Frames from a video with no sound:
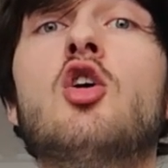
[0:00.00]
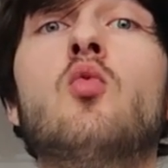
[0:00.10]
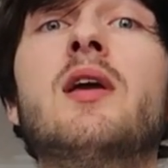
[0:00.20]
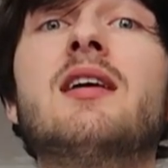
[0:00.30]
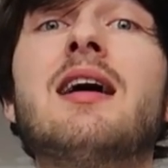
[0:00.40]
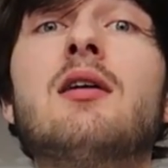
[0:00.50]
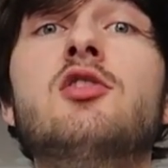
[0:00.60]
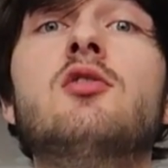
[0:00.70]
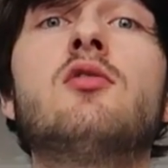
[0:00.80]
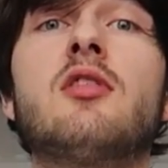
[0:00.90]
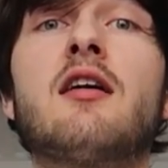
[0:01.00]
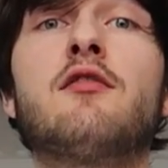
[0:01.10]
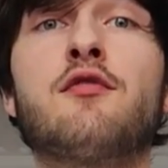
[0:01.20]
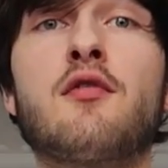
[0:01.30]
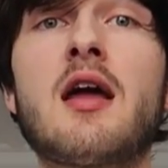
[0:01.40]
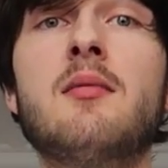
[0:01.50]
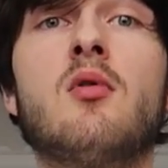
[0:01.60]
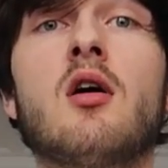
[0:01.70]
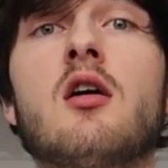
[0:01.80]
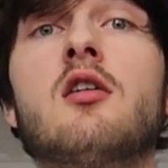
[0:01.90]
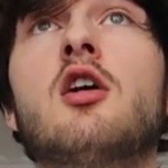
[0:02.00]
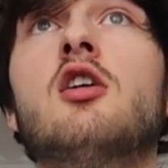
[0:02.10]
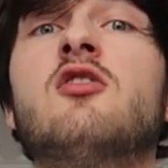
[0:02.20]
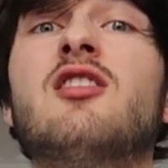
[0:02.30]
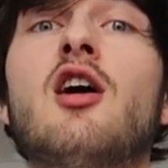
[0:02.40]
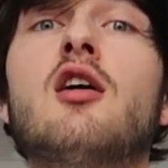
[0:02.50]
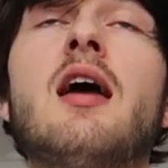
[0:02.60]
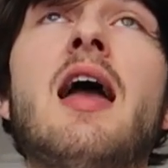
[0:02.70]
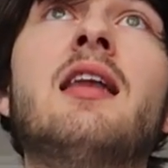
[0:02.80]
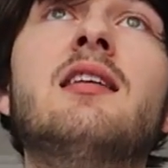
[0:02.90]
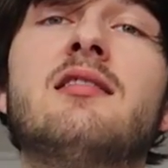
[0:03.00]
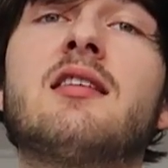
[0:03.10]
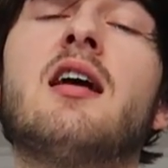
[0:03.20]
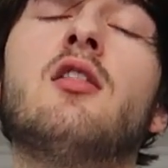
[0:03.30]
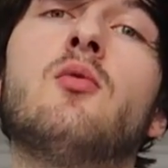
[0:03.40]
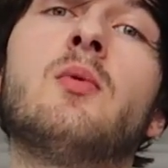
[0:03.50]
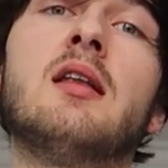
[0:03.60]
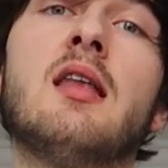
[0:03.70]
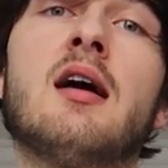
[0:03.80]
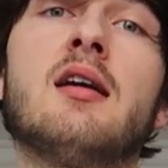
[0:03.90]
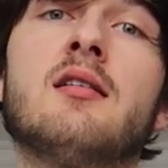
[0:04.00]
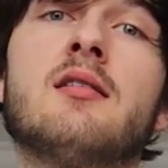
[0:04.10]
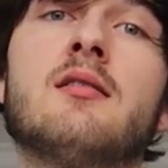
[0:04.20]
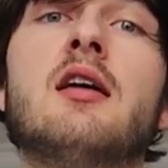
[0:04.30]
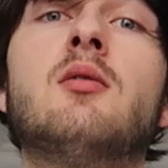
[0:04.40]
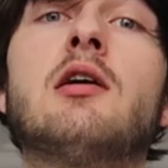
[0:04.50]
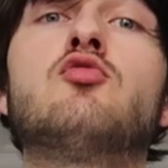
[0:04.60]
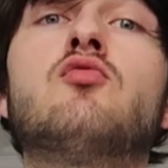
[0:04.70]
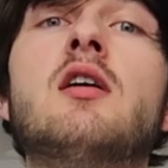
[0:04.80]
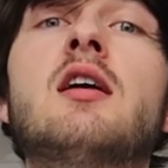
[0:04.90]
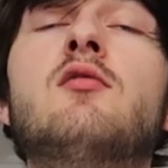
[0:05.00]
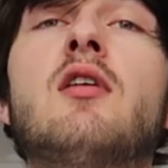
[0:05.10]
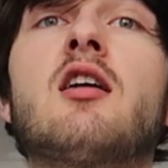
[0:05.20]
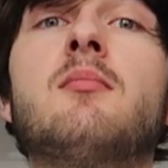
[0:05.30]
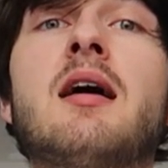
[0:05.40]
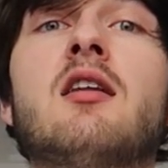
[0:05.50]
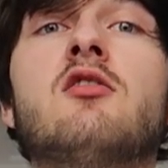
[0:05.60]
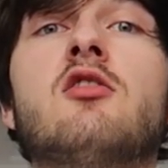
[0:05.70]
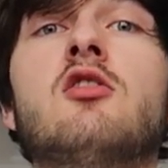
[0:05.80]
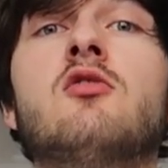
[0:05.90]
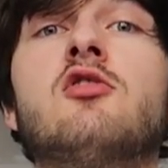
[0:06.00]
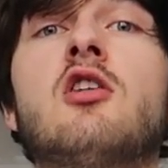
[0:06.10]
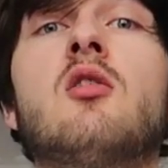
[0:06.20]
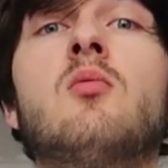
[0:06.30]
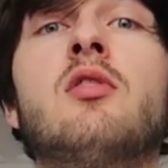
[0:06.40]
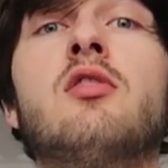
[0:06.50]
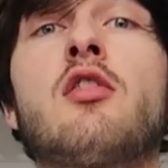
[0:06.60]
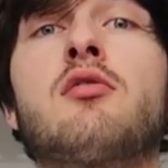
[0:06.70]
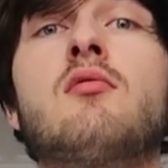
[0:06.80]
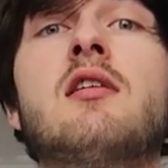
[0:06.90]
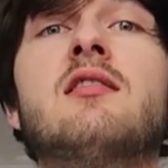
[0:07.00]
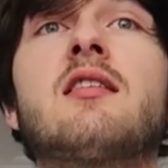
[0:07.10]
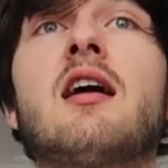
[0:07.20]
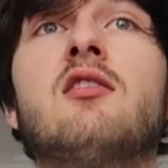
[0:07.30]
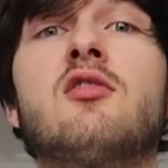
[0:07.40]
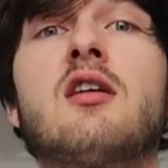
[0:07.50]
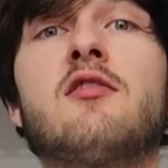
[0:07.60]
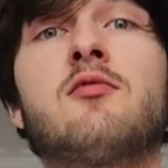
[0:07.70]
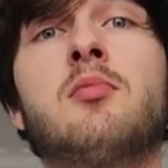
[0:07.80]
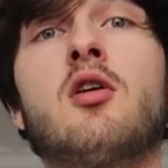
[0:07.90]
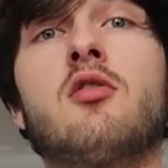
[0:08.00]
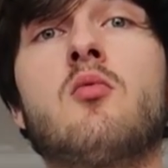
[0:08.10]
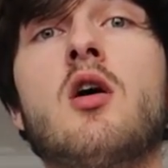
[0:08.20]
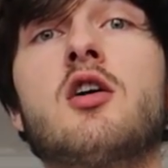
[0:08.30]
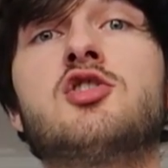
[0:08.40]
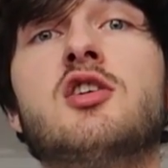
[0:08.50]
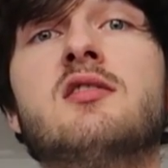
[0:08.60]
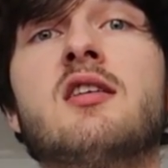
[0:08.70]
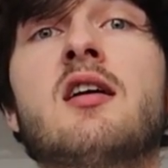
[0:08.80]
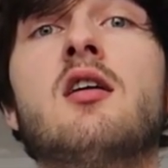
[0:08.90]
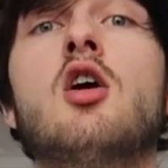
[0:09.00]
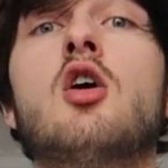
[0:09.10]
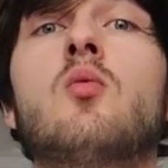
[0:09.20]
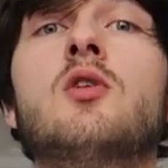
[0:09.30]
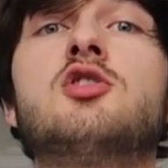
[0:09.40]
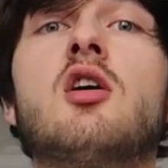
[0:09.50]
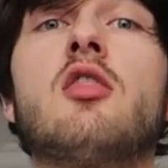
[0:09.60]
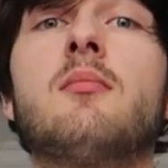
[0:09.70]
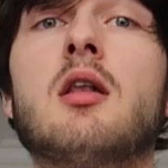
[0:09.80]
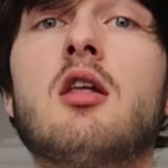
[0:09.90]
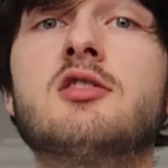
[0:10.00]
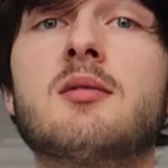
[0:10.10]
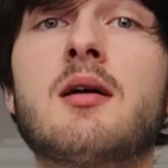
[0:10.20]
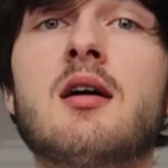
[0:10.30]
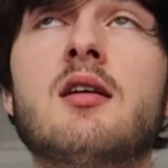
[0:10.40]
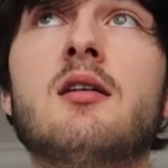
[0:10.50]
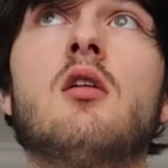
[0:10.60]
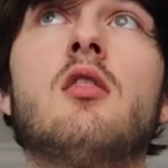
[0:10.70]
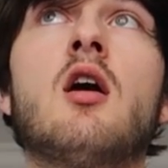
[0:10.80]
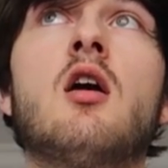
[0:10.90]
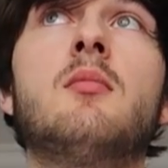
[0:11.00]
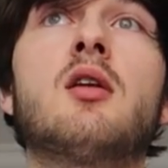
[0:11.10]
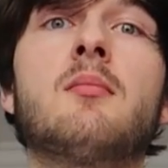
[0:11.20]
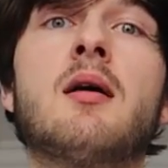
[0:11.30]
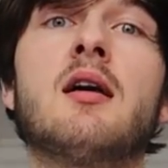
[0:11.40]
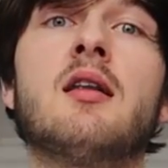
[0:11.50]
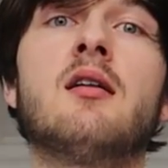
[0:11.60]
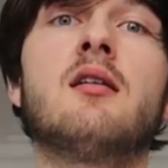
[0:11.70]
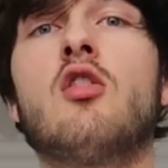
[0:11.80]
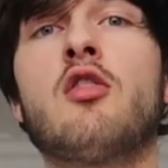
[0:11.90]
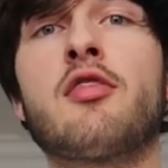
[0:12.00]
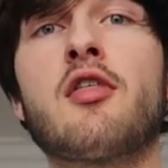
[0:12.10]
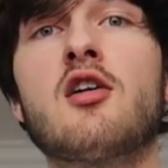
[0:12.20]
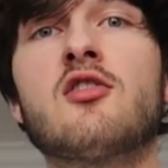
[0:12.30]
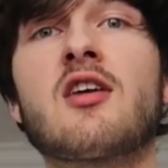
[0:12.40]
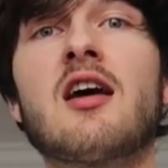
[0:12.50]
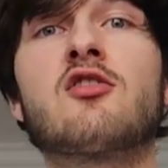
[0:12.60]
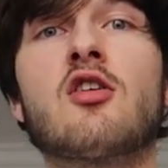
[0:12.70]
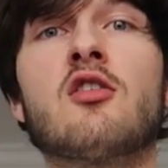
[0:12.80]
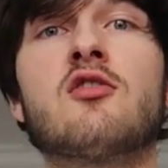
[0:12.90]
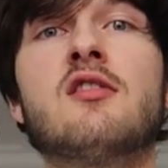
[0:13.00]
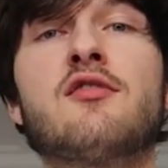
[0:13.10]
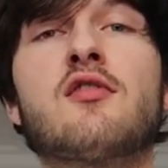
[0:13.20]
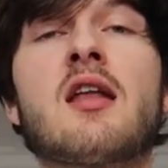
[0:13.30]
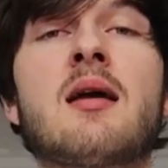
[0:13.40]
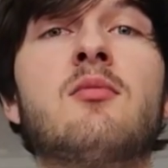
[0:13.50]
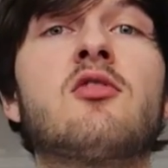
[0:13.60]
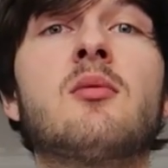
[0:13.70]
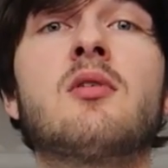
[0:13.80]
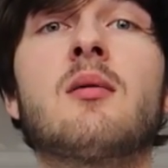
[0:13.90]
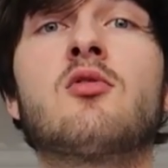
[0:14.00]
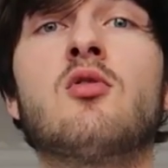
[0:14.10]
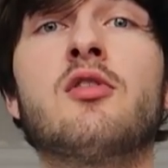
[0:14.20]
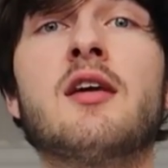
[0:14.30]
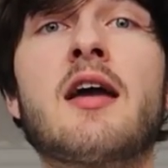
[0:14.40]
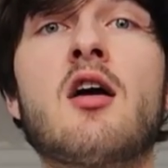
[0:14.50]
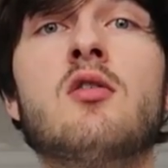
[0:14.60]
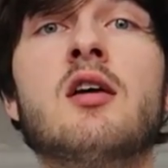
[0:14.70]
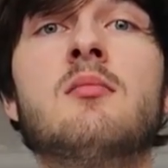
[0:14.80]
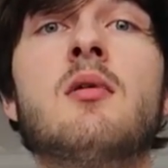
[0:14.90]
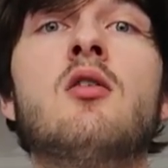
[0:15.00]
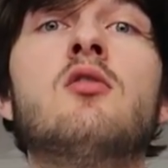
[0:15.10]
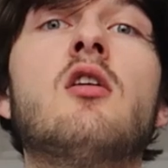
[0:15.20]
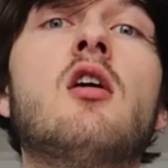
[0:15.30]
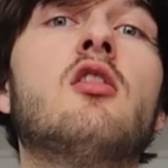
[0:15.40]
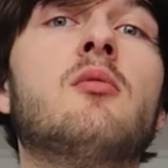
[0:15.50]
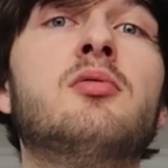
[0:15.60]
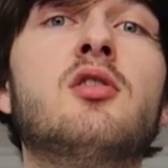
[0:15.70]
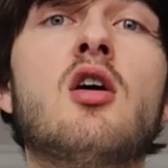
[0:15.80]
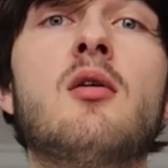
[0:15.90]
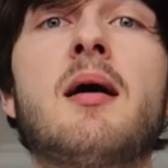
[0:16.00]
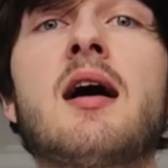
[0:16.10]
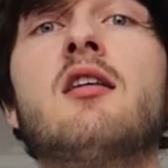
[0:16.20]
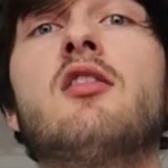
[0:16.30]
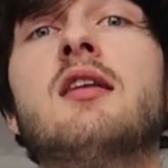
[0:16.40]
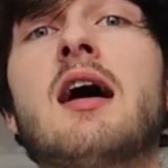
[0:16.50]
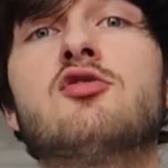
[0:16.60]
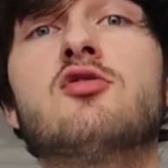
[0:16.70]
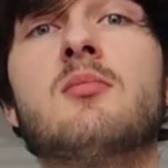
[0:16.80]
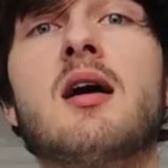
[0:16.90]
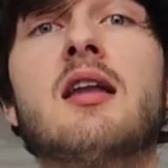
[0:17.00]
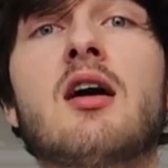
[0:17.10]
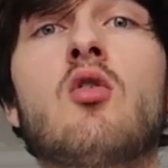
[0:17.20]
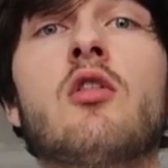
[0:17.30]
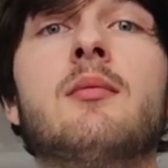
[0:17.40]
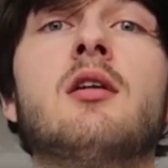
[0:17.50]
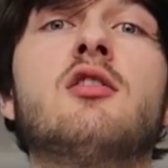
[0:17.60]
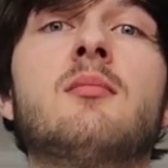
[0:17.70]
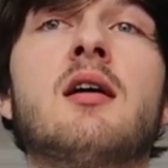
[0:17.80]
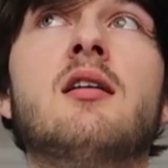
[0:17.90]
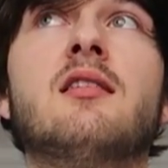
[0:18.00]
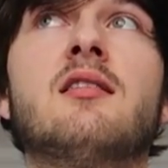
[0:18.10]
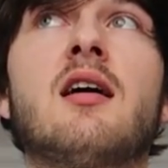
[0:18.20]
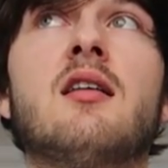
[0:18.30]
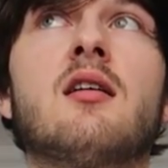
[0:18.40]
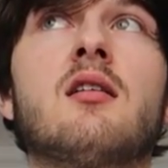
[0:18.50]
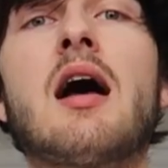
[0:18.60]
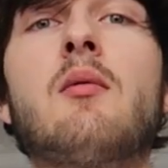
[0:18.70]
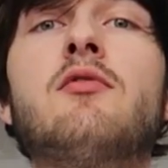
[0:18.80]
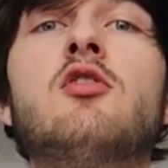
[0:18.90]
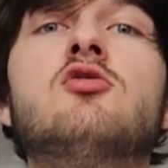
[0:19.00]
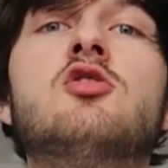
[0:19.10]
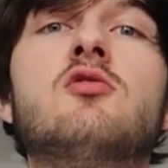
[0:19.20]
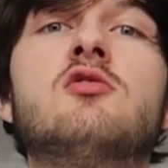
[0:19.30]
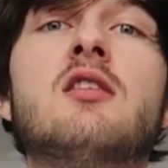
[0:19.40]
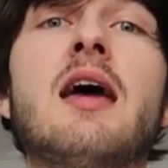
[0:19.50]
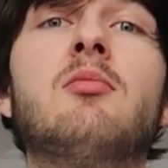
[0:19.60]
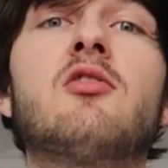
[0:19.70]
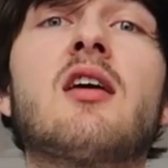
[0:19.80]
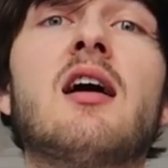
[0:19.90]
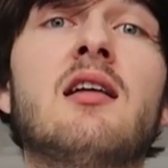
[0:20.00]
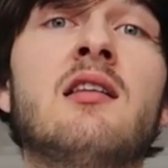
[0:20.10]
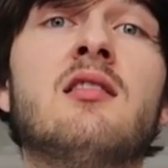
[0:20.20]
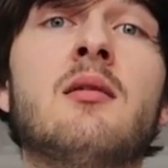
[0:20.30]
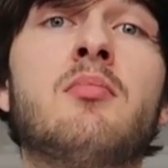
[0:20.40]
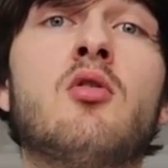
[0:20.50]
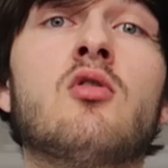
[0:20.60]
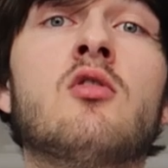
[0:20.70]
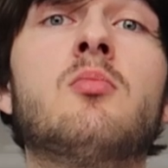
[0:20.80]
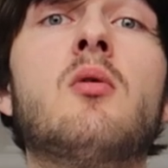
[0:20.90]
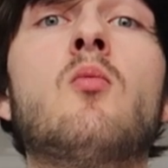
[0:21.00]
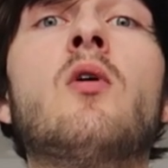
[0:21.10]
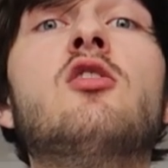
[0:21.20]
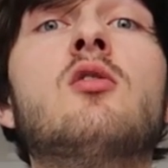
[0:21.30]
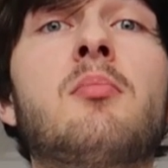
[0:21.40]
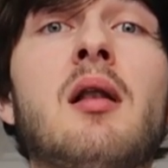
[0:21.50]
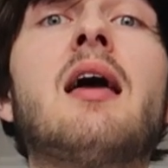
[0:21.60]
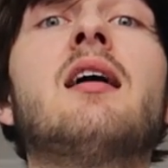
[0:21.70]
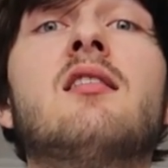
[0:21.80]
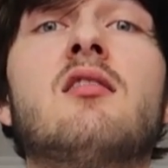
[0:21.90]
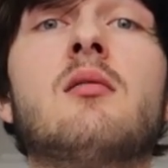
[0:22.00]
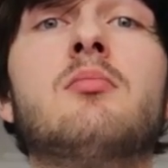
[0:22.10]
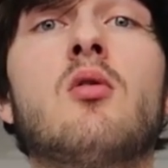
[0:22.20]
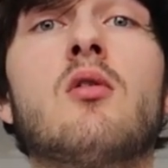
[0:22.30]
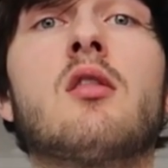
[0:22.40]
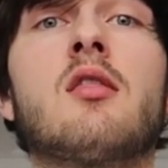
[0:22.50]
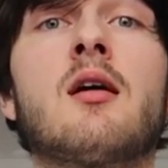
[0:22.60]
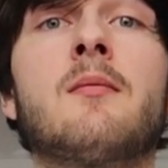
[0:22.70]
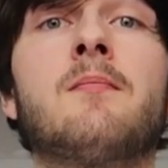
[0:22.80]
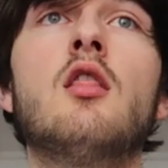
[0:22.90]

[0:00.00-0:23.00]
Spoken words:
We can now use that framework to learn any scale that we like. Now I'd really recommend that you start with the 3 scales that I've put on the worksheet here, which are the melodic minor, the harmonic minor. The 3rd scale's got lots of different names, sometimes called the Aeolian mode, the pure minor, the natural minor, or the melodic minor descending. However you choose to name the scale isn't important. Whether you can play it is the important thing.